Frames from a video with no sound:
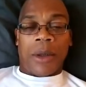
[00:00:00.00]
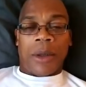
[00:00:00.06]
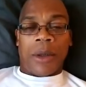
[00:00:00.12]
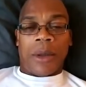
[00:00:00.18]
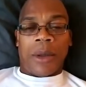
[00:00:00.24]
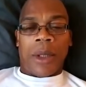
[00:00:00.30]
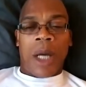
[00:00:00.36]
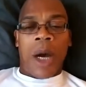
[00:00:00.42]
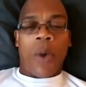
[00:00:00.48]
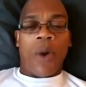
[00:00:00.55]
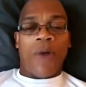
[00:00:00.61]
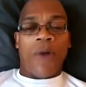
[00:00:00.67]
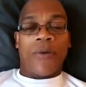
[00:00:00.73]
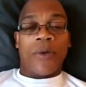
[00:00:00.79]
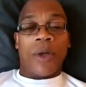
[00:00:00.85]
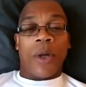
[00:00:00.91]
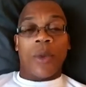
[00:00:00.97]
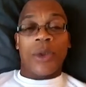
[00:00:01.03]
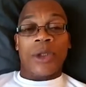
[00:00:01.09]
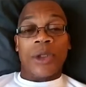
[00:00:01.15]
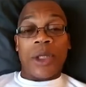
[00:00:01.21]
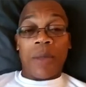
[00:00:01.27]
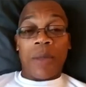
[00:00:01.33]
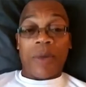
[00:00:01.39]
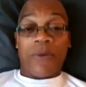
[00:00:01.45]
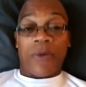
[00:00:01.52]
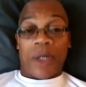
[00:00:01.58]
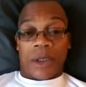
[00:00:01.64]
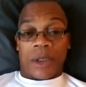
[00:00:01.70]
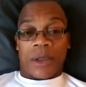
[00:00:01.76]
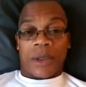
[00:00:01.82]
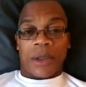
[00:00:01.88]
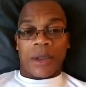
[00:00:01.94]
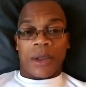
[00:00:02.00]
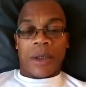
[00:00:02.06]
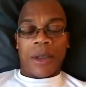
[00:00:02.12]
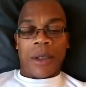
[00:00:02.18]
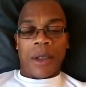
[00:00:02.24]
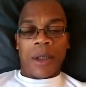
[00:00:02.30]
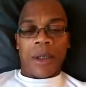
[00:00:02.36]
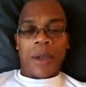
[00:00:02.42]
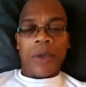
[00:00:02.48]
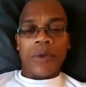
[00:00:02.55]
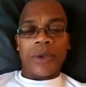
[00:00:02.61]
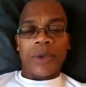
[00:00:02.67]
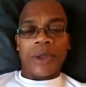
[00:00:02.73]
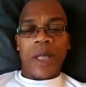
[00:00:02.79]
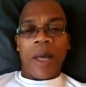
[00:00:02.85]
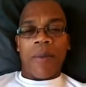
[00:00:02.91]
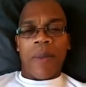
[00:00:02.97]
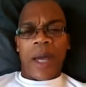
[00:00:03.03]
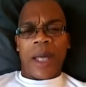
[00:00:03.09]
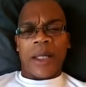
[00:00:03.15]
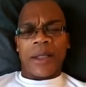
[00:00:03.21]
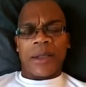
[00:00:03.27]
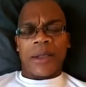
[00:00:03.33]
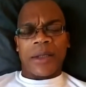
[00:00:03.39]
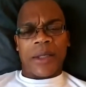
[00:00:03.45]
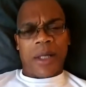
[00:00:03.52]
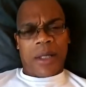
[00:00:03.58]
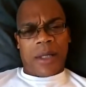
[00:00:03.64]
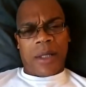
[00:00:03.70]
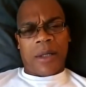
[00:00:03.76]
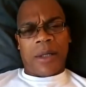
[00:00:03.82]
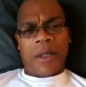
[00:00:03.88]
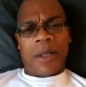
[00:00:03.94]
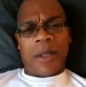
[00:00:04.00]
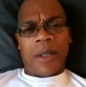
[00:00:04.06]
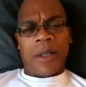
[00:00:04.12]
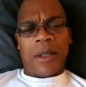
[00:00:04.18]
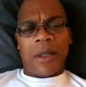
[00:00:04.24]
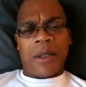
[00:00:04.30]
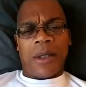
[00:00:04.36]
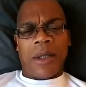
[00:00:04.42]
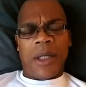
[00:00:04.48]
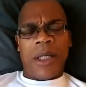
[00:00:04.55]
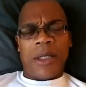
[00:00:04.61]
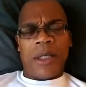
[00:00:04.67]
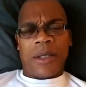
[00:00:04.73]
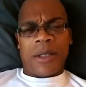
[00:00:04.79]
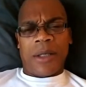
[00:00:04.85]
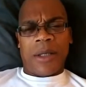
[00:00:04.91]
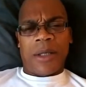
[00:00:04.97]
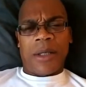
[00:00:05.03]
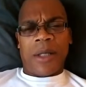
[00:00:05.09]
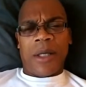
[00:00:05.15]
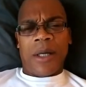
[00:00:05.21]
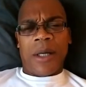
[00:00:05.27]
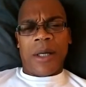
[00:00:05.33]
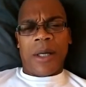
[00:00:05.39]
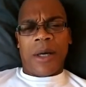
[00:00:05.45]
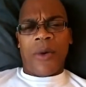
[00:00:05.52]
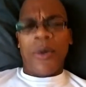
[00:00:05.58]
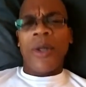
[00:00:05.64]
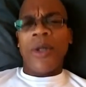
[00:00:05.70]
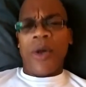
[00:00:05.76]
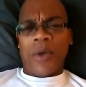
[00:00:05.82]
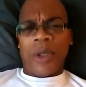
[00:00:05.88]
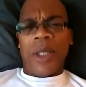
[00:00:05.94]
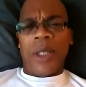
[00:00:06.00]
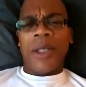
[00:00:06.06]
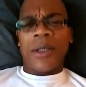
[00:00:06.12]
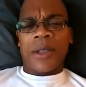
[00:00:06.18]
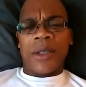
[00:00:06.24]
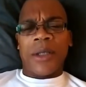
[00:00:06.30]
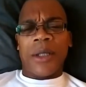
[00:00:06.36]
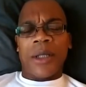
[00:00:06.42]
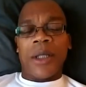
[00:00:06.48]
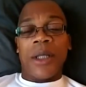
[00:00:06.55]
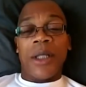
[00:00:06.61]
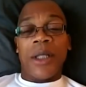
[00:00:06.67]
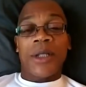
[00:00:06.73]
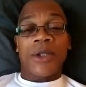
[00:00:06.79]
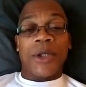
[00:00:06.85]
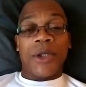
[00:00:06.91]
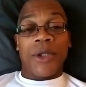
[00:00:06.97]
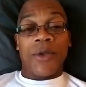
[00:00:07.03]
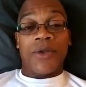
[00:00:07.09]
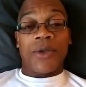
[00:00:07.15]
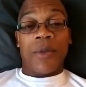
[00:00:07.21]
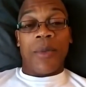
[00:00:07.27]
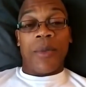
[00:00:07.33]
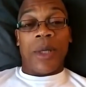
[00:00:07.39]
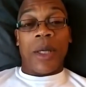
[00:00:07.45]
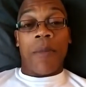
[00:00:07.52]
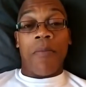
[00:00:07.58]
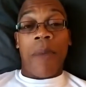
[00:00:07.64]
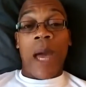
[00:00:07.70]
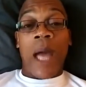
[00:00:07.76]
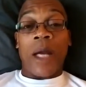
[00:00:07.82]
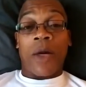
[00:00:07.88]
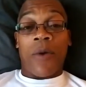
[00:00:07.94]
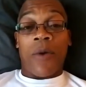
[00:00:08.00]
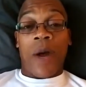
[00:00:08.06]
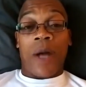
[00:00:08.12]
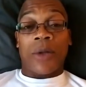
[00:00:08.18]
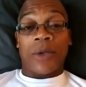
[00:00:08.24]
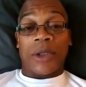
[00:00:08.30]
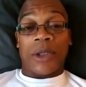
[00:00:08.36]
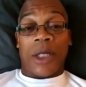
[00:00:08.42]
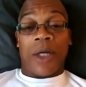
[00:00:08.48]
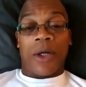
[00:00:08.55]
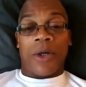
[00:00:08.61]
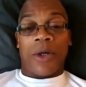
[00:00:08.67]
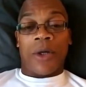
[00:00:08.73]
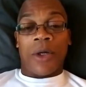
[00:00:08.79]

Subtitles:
However, there was some of us who sat back and said, Lisa? Oh, we know Lisa. Lisa used to be a background singer